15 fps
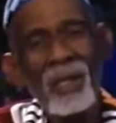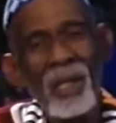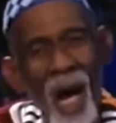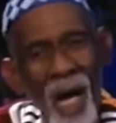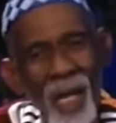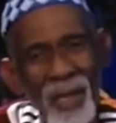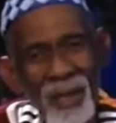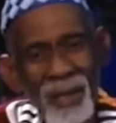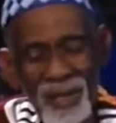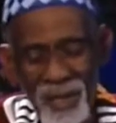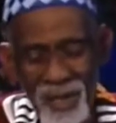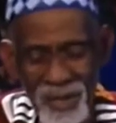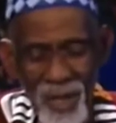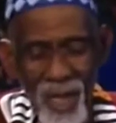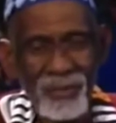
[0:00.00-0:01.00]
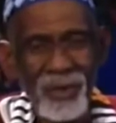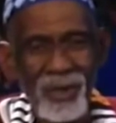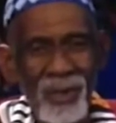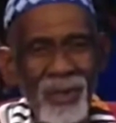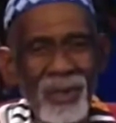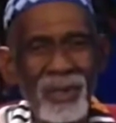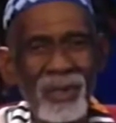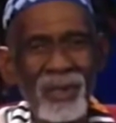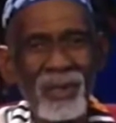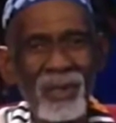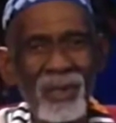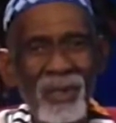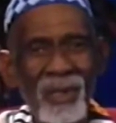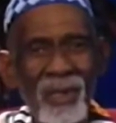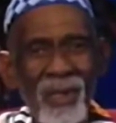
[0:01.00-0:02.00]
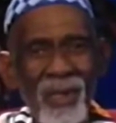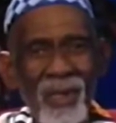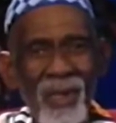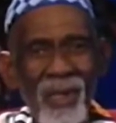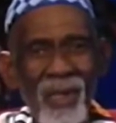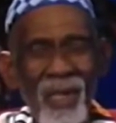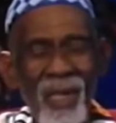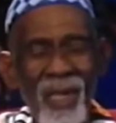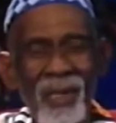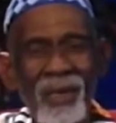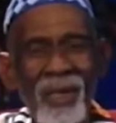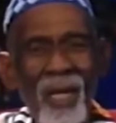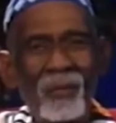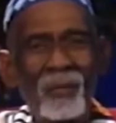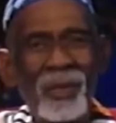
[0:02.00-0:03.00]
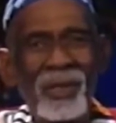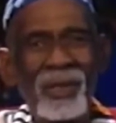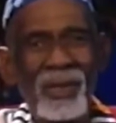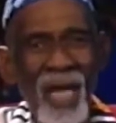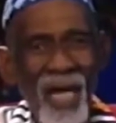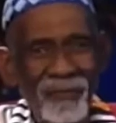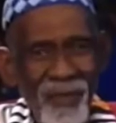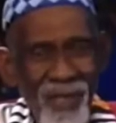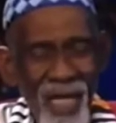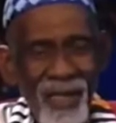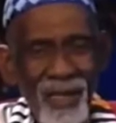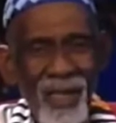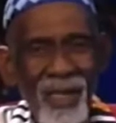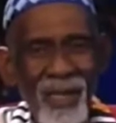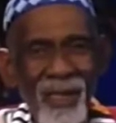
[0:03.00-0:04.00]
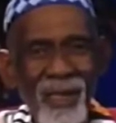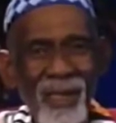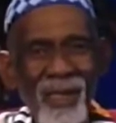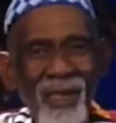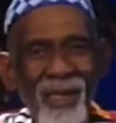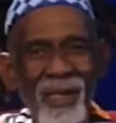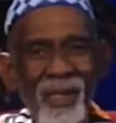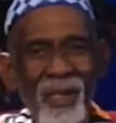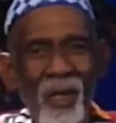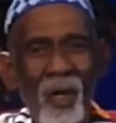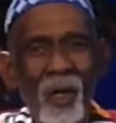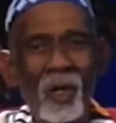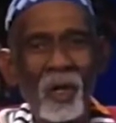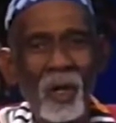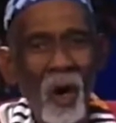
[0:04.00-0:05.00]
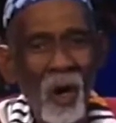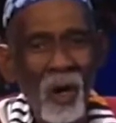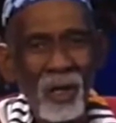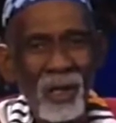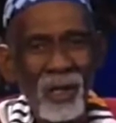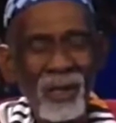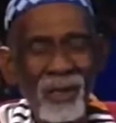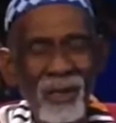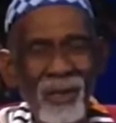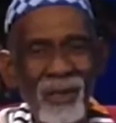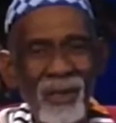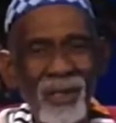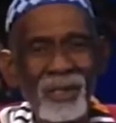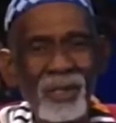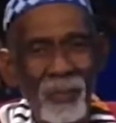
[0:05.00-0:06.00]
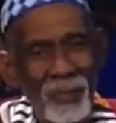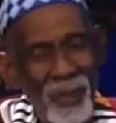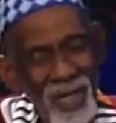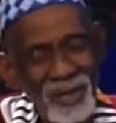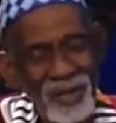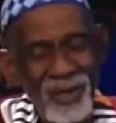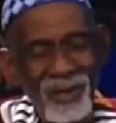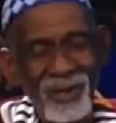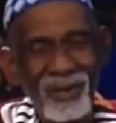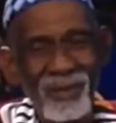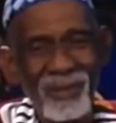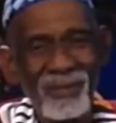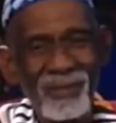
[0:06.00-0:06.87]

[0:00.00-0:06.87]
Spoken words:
Garlic is a substance that would definitely lower your pressure